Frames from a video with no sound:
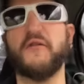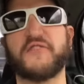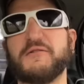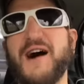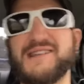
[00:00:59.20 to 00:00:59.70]
off
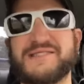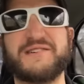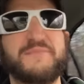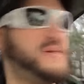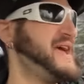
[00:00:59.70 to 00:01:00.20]
the
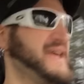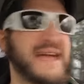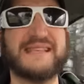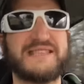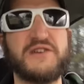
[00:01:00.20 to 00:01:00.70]
roster to play
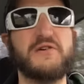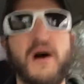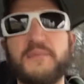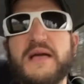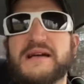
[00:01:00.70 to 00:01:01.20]
against
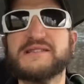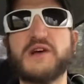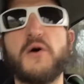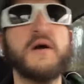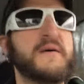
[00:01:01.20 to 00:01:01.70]
Duhop.
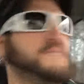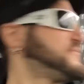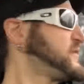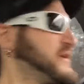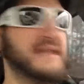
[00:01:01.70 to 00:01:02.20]
So
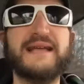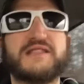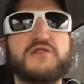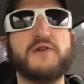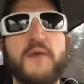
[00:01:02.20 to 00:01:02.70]
let
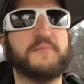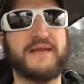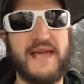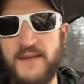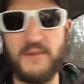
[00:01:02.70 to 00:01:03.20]
Duhop get